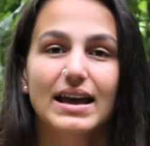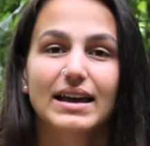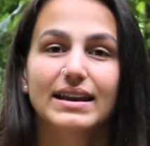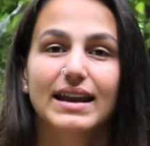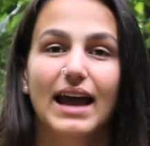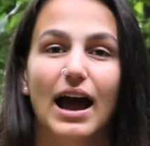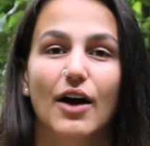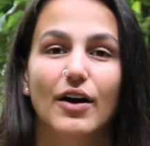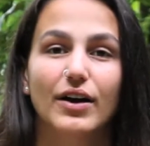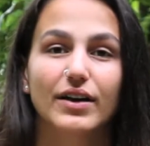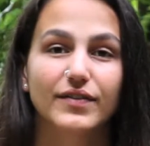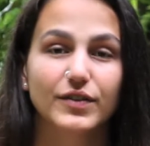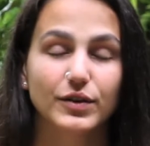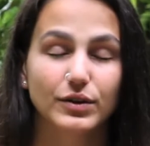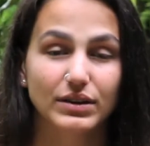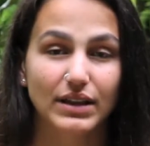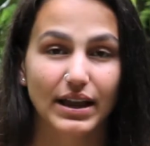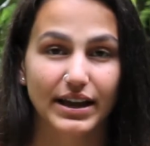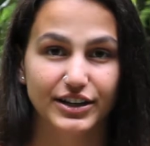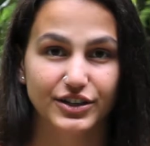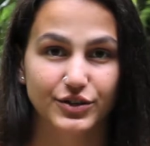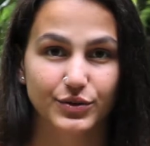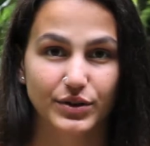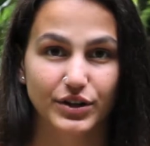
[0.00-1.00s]
Now, if you'd
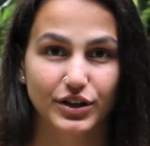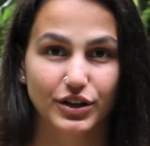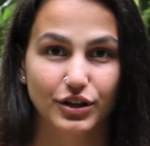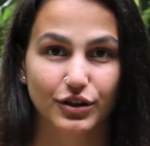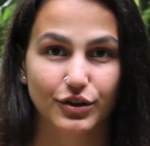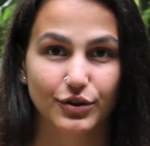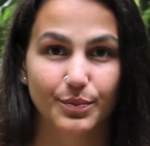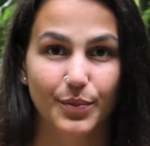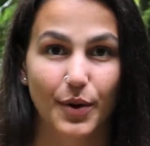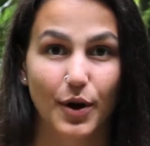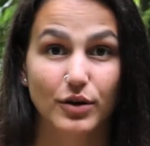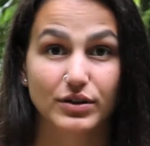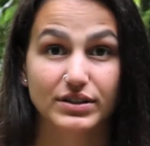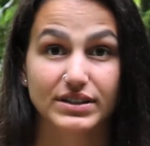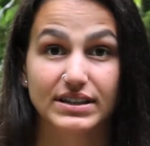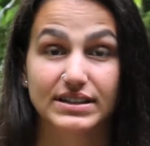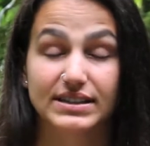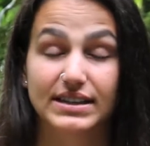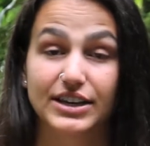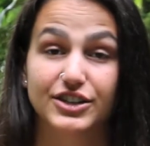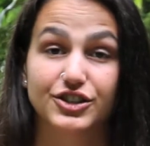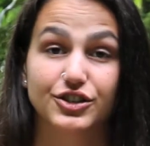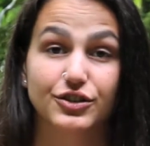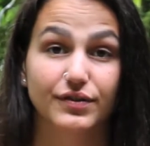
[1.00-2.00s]
like to include
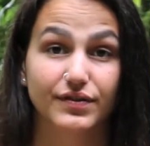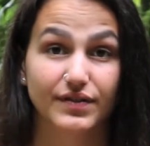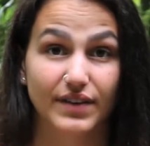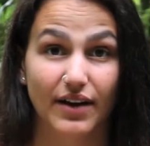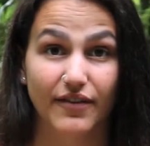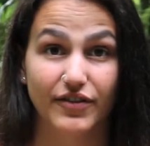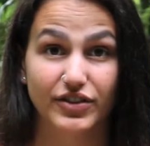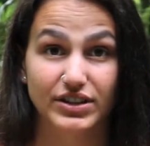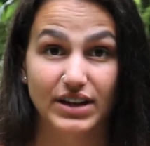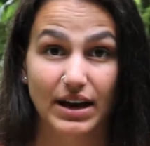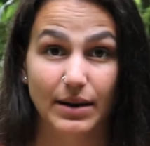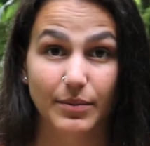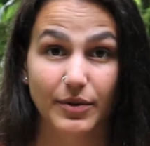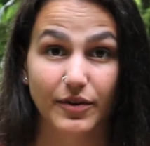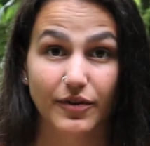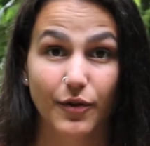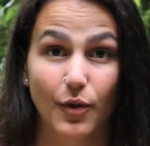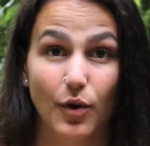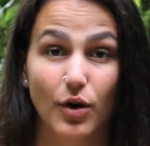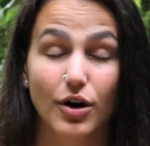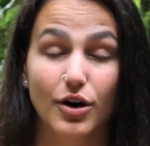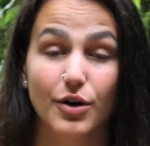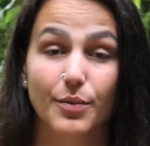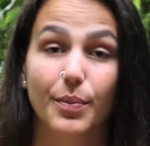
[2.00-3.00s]
poses that you've never done
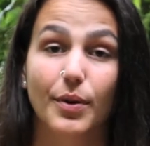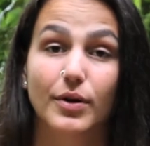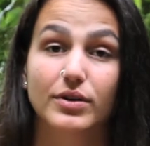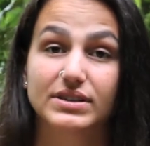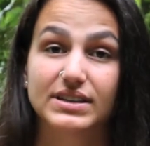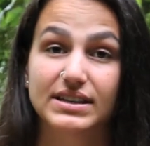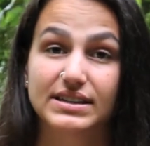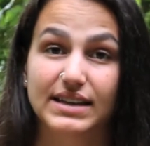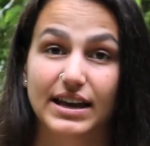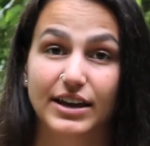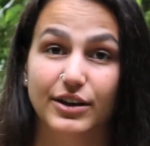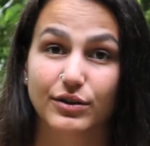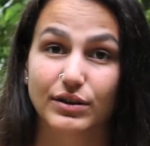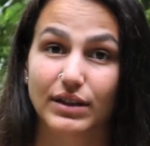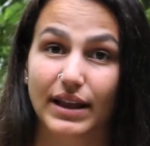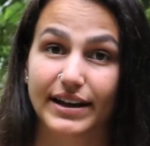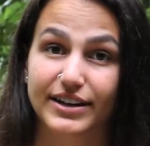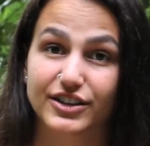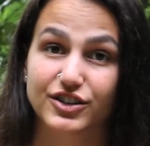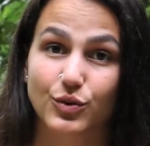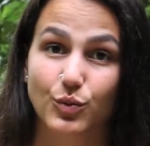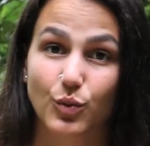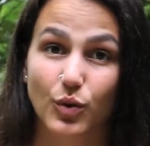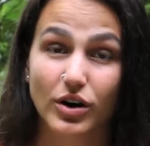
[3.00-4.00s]
before or poses that you'd
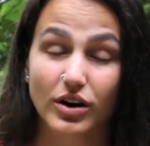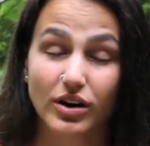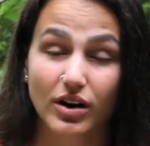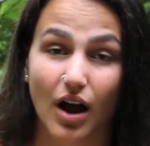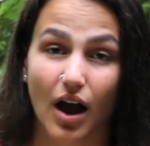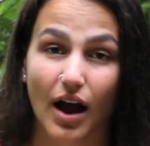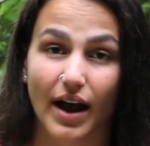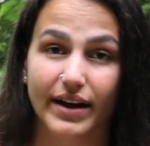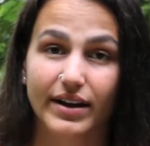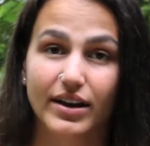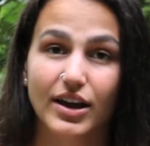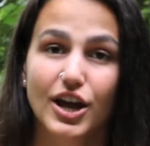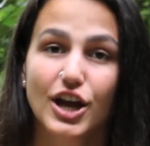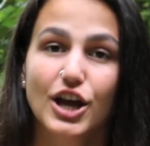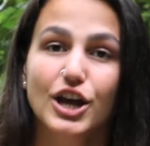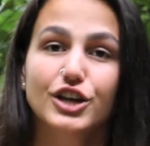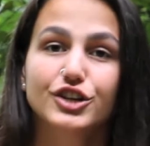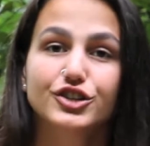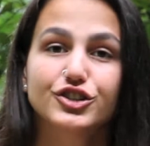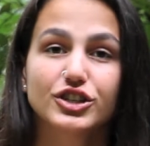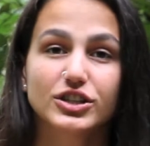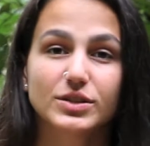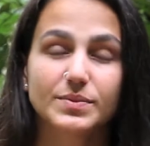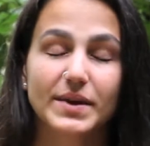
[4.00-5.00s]
like to work on,
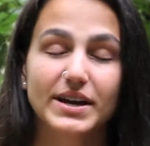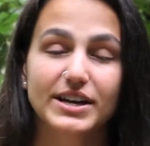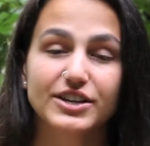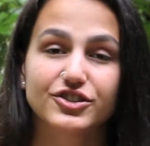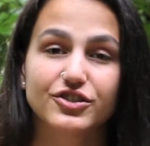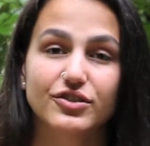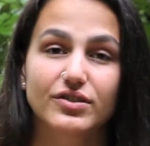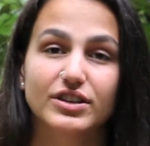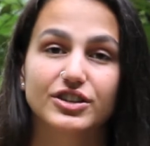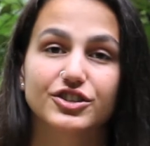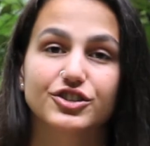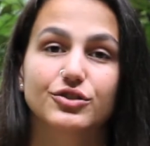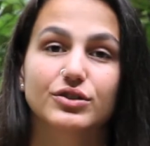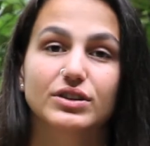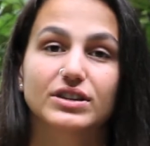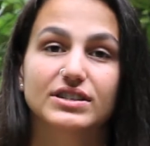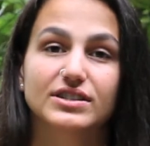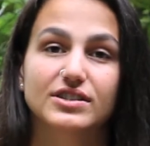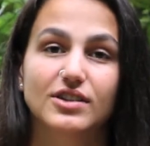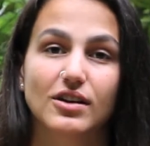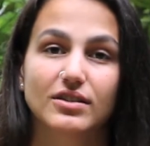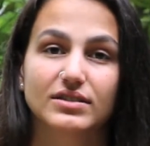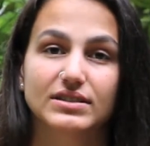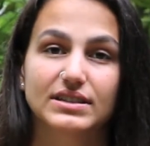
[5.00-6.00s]
just make sure that you
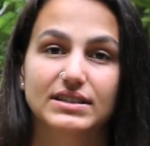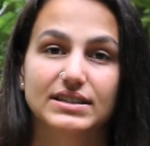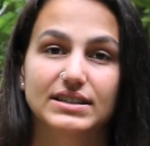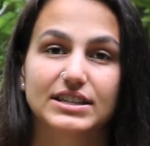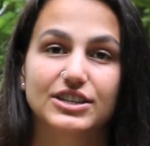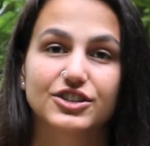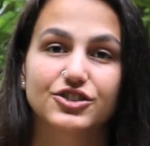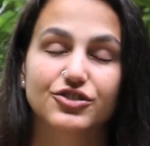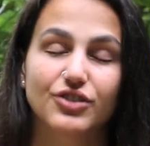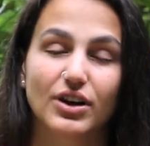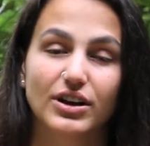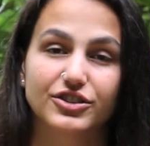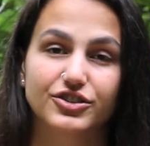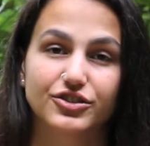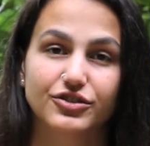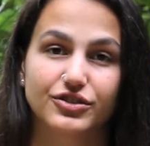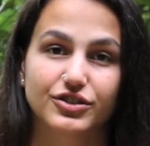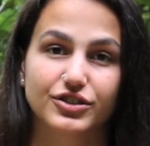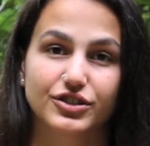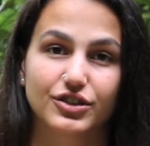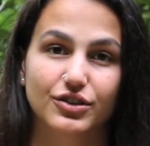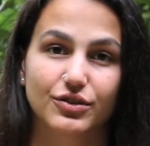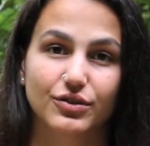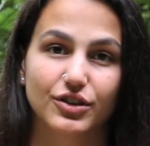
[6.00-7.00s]
consult a teacher at your
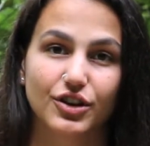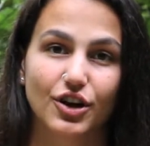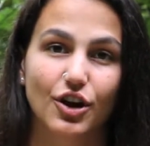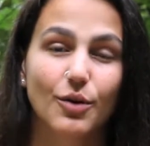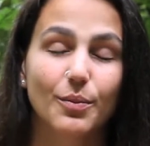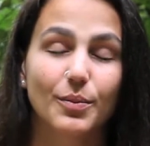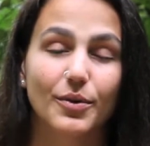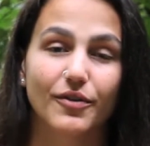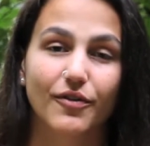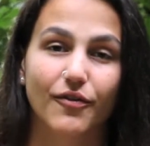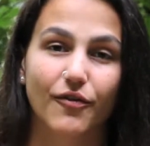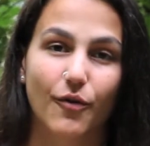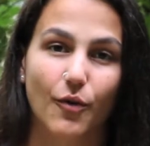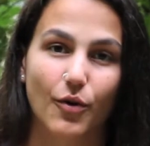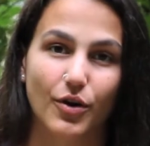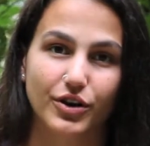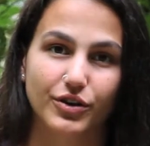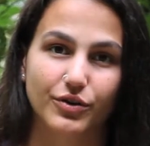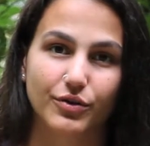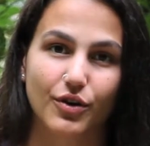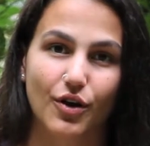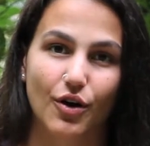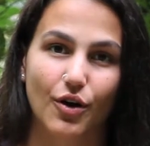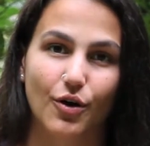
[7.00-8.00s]
studio before
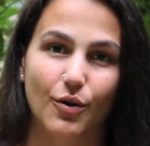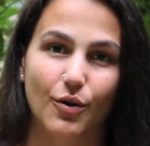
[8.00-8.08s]
you go